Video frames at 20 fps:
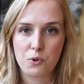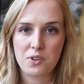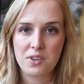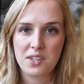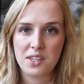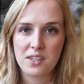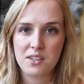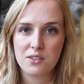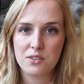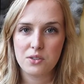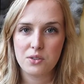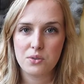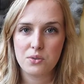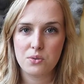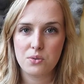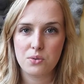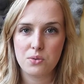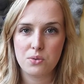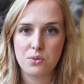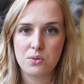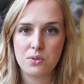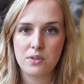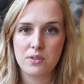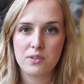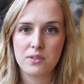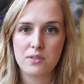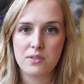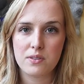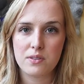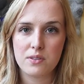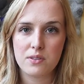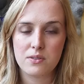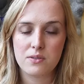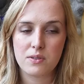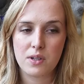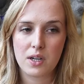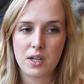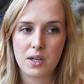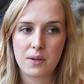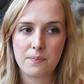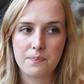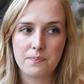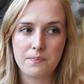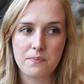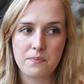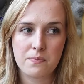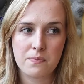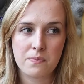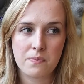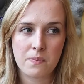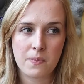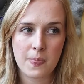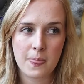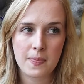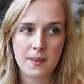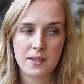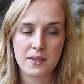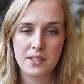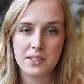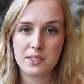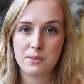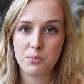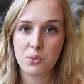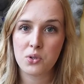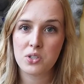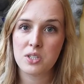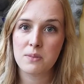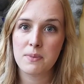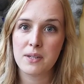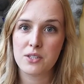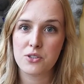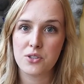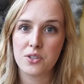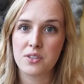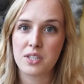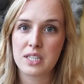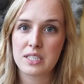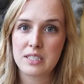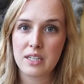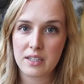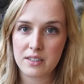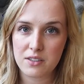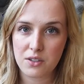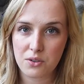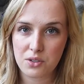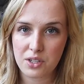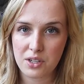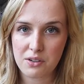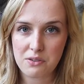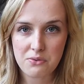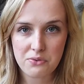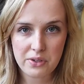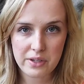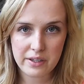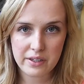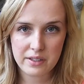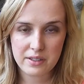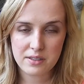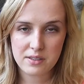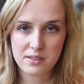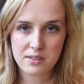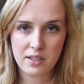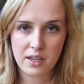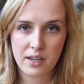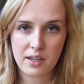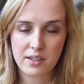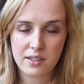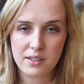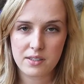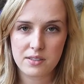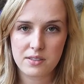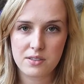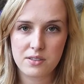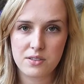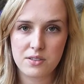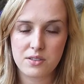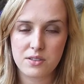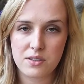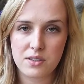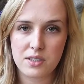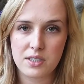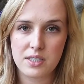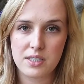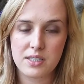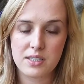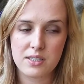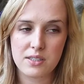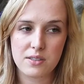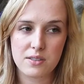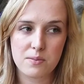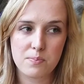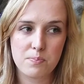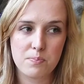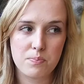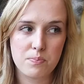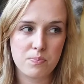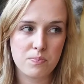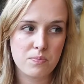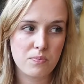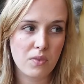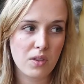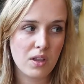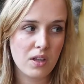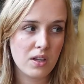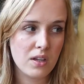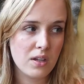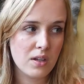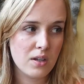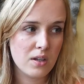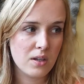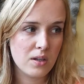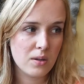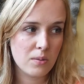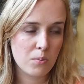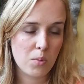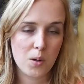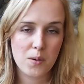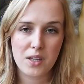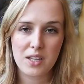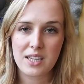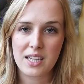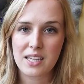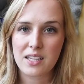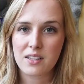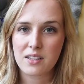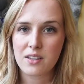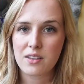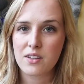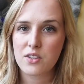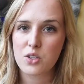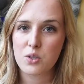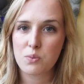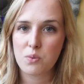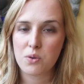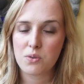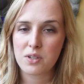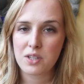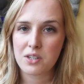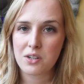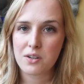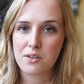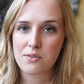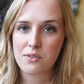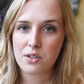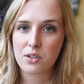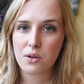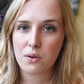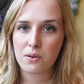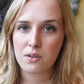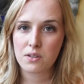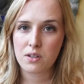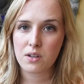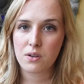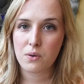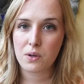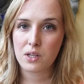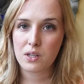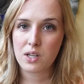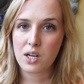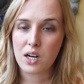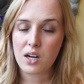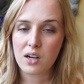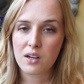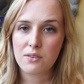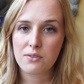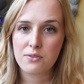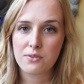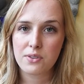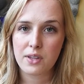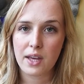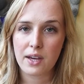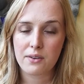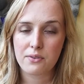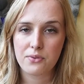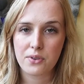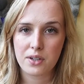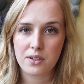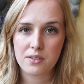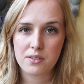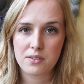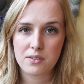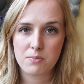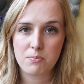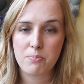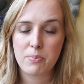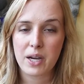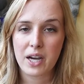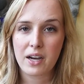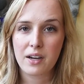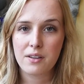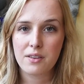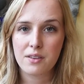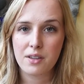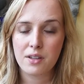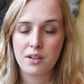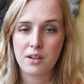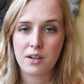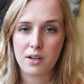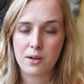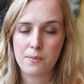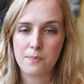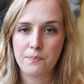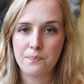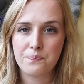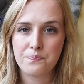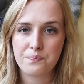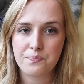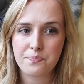one thing to um, that's important to mention, like take note of, is that it is probably likely that you won't get all of the coconut oil off that first bath. Um,